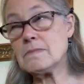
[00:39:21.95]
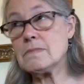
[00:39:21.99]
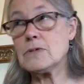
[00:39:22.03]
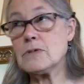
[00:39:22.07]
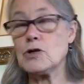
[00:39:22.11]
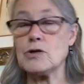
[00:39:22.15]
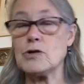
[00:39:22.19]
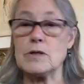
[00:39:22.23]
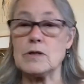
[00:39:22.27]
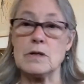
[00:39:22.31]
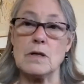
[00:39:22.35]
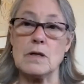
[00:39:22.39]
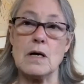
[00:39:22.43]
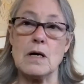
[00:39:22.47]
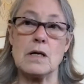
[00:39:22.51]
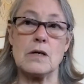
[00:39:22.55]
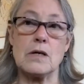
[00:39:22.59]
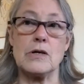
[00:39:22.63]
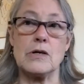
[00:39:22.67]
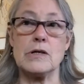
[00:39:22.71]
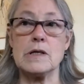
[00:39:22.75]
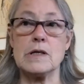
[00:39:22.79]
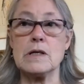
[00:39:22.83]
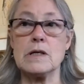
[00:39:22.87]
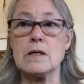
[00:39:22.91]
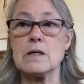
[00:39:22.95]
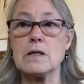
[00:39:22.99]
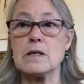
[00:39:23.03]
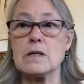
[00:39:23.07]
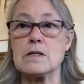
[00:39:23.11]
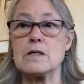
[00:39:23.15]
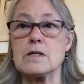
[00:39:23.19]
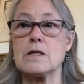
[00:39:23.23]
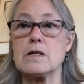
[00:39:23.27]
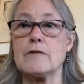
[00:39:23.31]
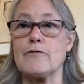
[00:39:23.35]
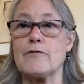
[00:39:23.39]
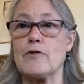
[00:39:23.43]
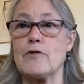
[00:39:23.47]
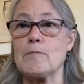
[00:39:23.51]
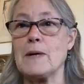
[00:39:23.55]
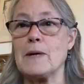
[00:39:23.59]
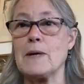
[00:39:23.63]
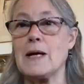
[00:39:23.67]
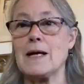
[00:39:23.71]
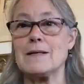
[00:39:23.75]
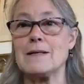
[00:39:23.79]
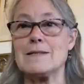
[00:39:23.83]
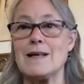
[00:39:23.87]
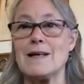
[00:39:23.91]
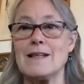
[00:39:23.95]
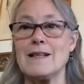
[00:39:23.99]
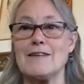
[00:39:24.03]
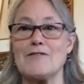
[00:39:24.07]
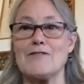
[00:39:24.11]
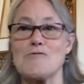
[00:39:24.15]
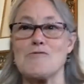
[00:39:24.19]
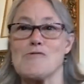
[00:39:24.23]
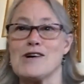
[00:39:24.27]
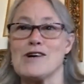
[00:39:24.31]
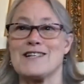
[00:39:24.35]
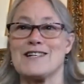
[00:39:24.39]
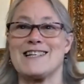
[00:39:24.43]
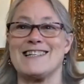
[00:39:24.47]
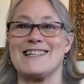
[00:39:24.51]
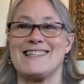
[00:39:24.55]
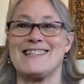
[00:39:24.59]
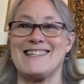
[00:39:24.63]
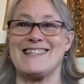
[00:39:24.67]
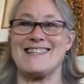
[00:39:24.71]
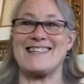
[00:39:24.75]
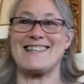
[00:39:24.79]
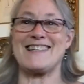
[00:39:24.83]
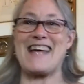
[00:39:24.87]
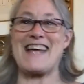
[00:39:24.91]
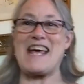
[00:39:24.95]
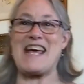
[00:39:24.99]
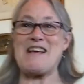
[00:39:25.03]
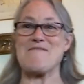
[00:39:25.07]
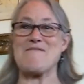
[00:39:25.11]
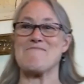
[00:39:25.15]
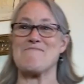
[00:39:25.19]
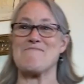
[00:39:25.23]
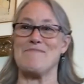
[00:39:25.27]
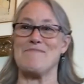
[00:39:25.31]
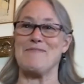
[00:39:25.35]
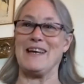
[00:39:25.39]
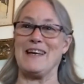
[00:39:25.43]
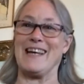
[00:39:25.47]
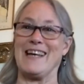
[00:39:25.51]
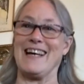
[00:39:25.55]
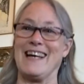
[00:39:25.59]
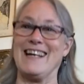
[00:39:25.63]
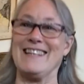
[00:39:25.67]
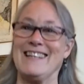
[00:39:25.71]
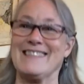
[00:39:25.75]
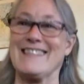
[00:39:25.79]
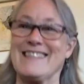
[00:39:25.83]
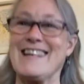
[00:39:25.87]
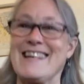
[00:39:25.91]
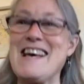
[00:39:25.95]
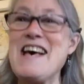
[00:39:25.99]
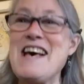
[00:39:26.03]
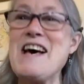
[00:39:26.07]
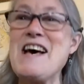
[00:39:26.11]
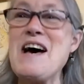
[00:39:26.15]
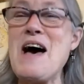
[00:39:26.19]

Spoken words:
good and not good. It's good for me because I live in Washington State, because